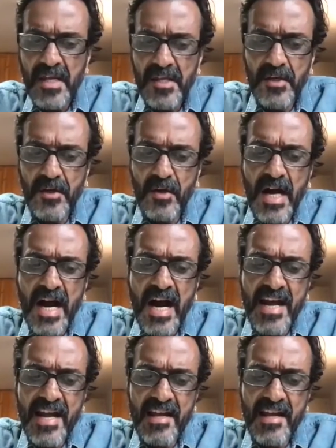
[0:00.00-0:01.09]
You know,
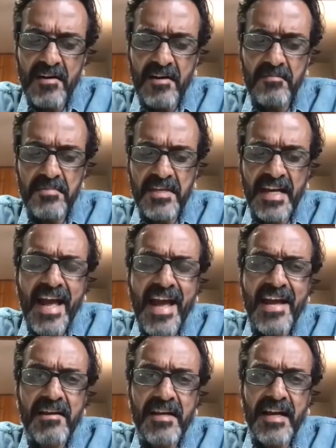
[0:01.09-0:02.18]

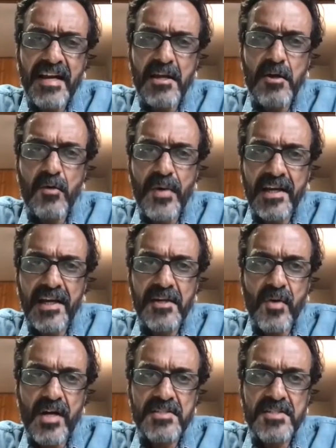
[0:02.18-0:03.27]
can I quickly to
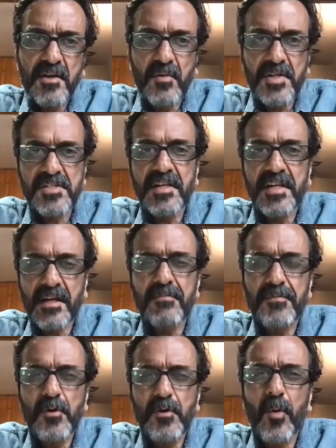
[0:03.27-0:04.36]
answer your question take a
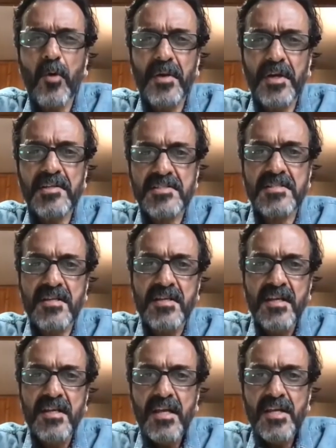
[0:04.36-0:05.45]
few more minutes?
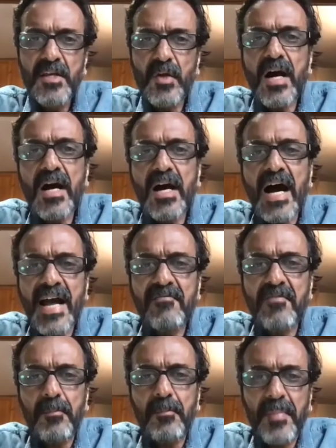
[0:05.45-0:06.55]
You know, I have
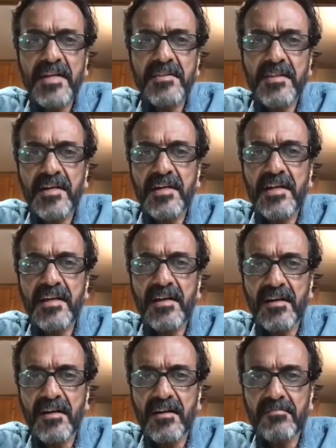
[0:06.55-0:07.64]
a pet theory.
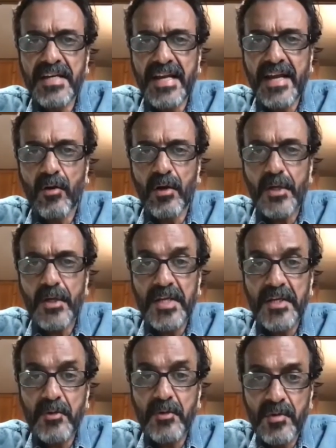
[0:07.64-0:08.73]
Can I call you
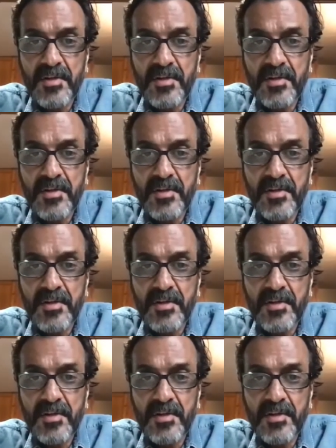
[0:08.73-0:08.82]
Meenu?